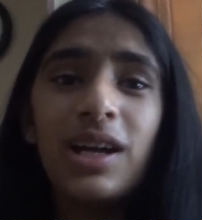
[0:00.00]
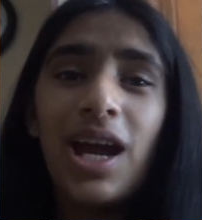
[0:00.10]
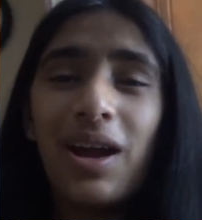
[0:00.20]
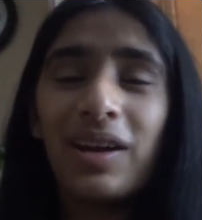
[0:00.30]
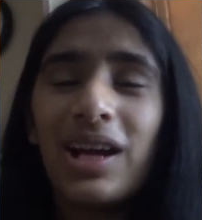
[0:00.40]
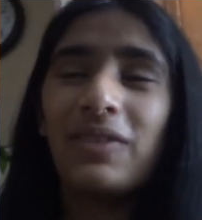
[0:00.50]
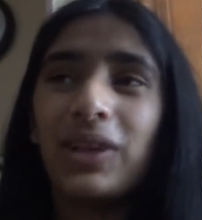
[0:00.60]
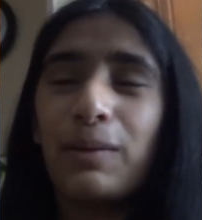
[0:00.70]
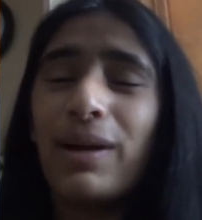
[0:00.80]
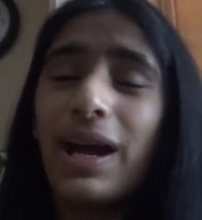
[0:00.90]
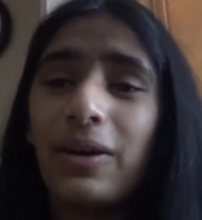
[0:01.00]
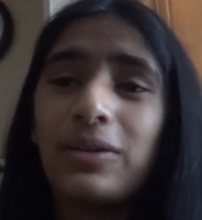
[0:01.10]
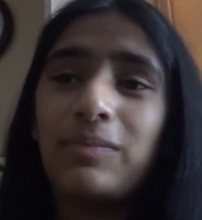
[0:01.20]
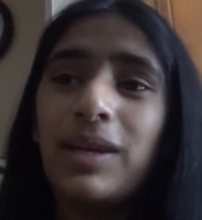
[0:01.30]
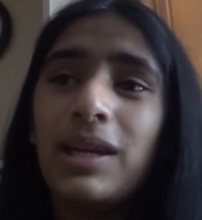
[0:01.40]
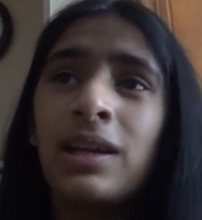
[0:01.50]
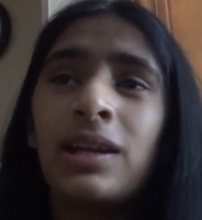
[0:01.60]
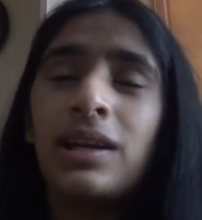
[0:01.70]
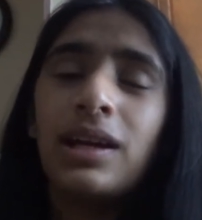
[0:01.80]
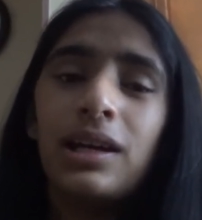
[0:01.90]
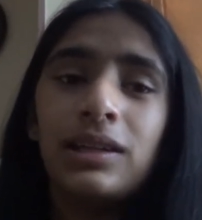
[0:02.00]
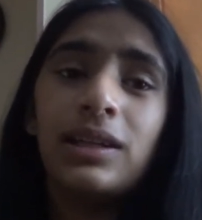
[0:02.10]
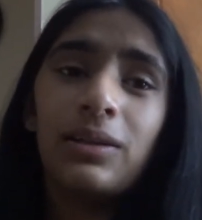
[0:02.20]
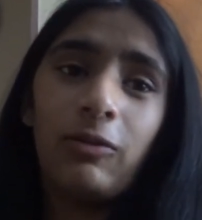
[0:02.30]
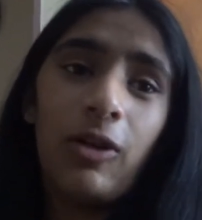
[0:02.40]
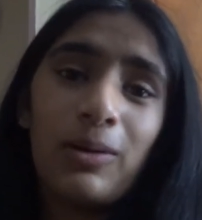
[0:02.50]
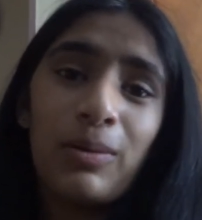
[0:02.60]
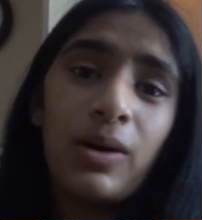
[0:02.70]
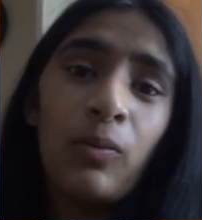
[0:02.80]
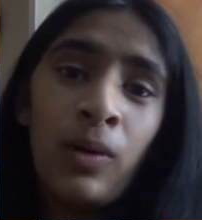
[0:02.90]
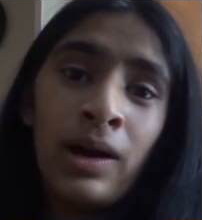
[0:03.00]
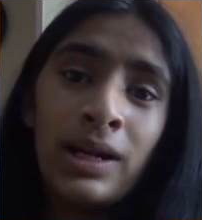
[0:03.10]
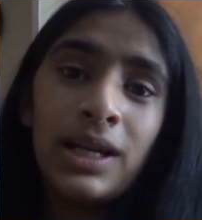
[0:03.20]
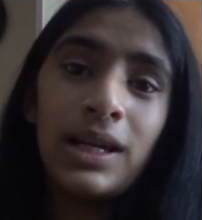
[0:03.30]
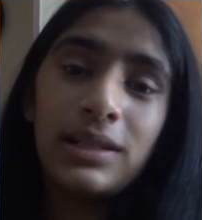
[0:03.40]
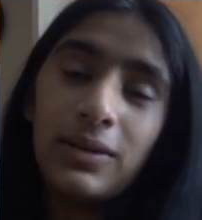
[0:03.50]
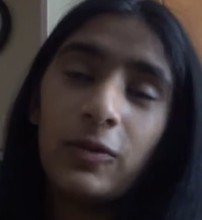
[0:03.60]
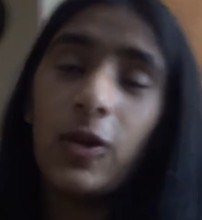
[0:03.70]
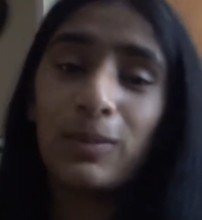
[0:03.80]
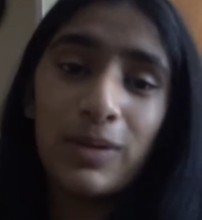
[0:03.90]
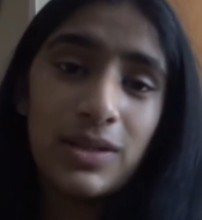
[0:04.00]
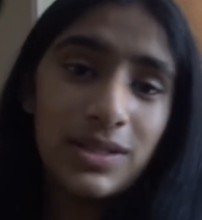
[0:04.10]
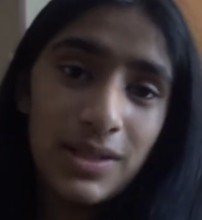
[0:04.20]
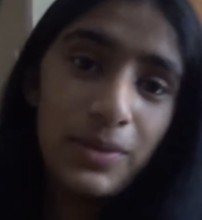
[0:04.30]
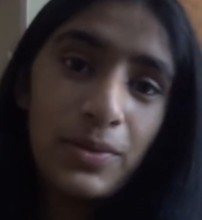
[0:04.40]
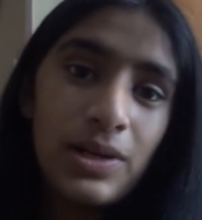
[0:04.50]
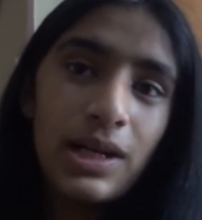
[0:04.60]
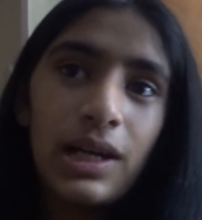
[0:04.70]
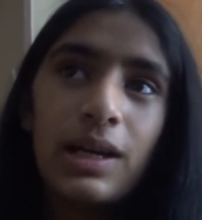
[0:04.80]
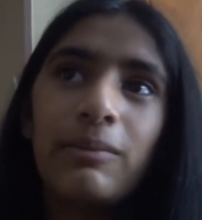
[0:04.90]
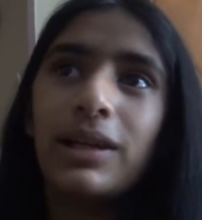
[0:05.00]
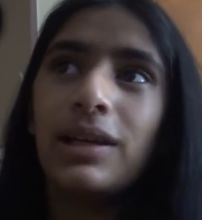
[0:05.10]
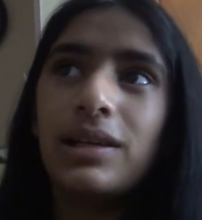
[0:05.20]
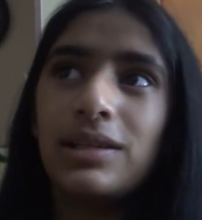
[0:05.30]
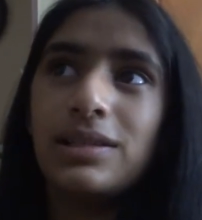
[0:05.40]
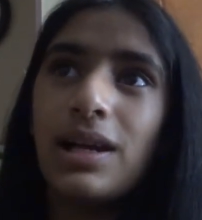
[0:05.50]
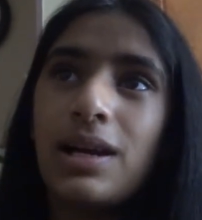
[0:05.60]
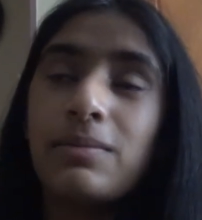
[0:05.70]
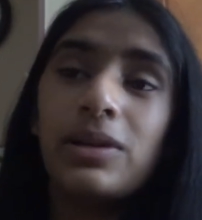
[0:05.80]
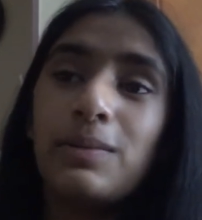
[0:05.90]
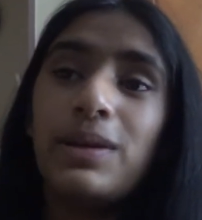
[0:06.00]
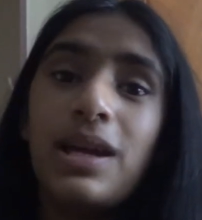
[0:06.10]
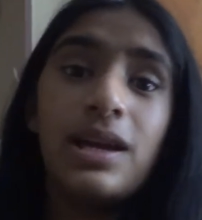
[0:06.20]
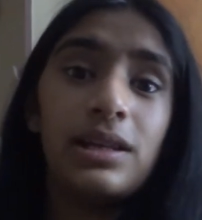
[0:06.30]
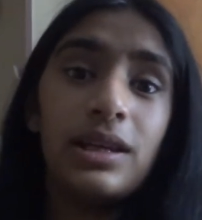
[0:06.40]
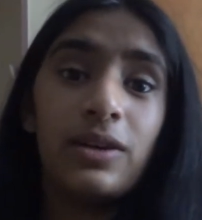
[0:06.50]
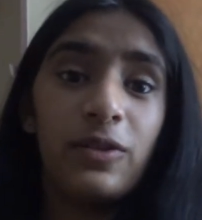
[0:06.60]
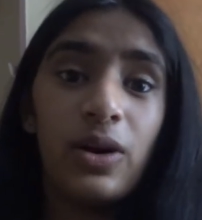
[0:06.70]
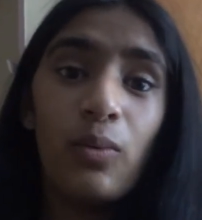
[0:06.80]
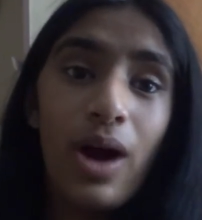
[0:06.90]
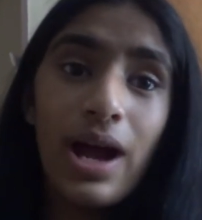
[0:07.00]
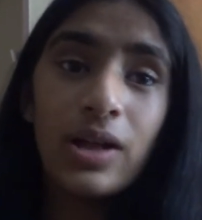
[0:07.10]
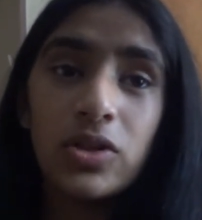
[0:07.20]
I'm going to have like a pack with me, and then the vlog part one, and then a vlog part two, because I'm going to be there for a while.